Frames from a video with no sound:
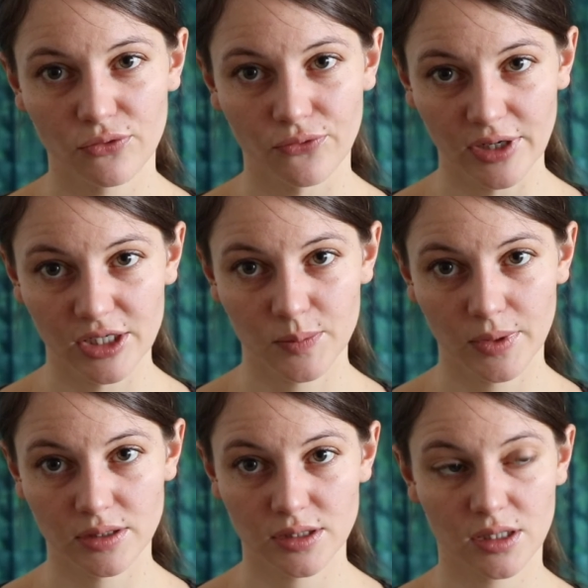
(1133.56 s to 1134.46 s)
fridge
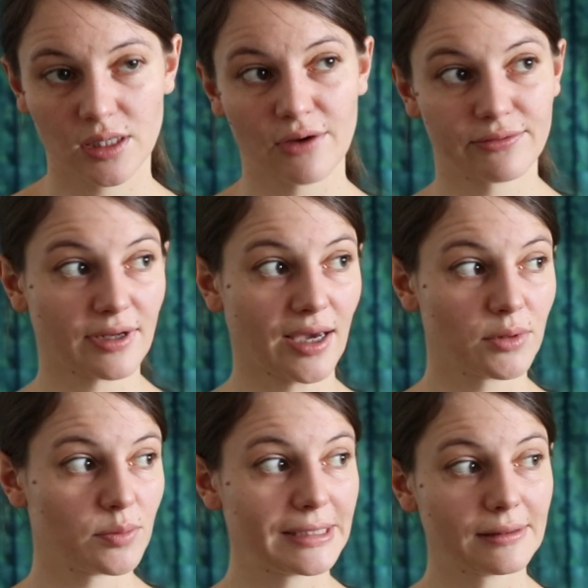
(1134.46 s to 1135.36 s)
because I didn't have time
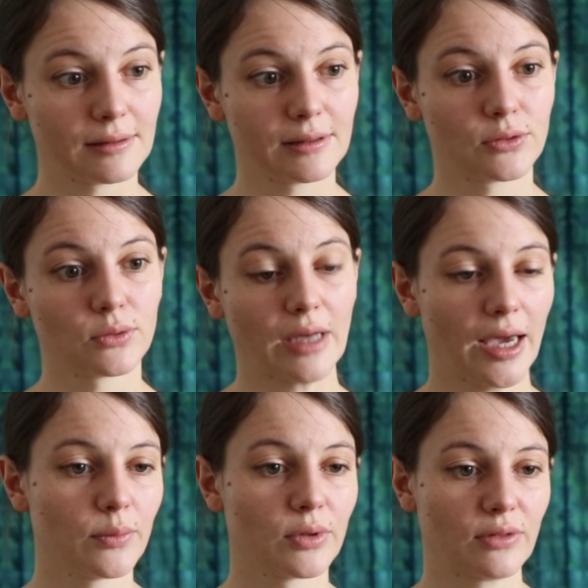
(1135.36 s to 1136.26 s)
immediately to
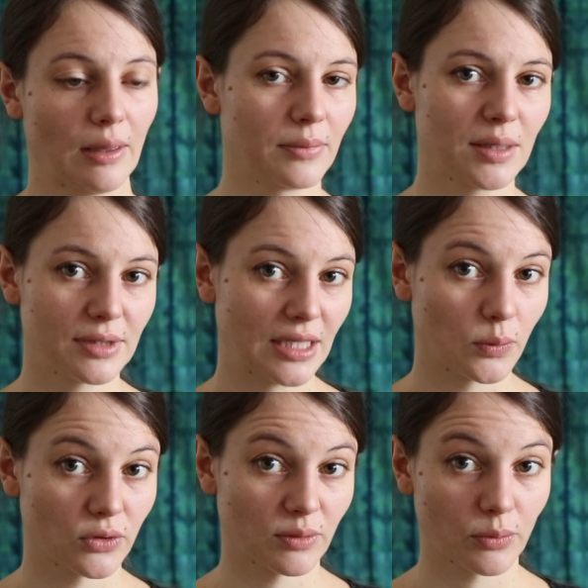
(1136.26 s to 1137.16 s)
dye with them. Maybe that
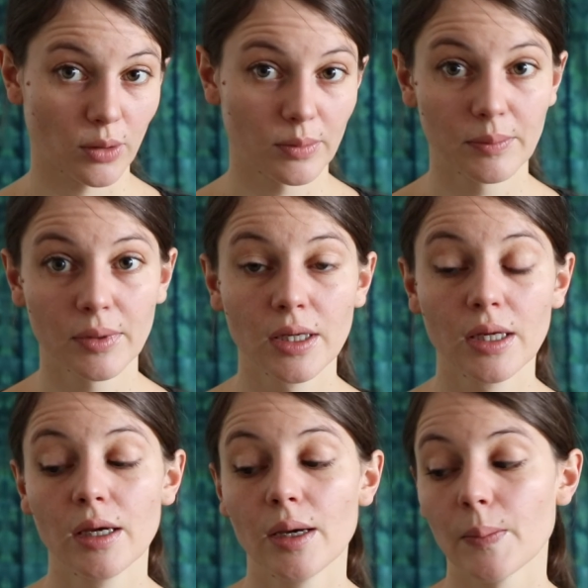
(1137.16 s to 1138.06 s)
was a problem.
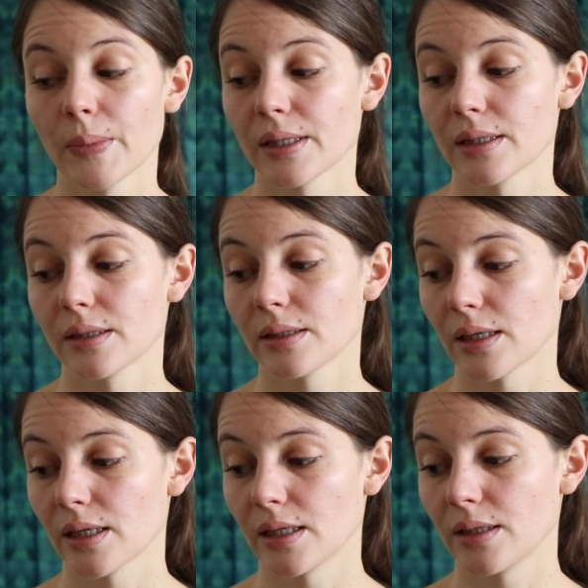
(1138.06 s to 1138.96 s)
But
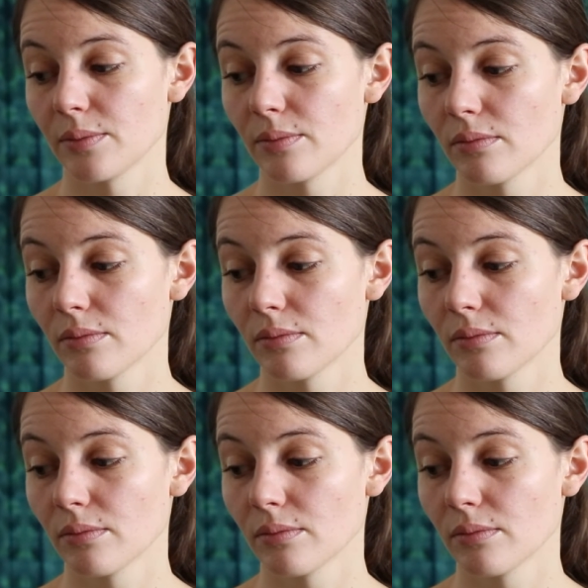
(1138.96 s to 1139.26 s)
I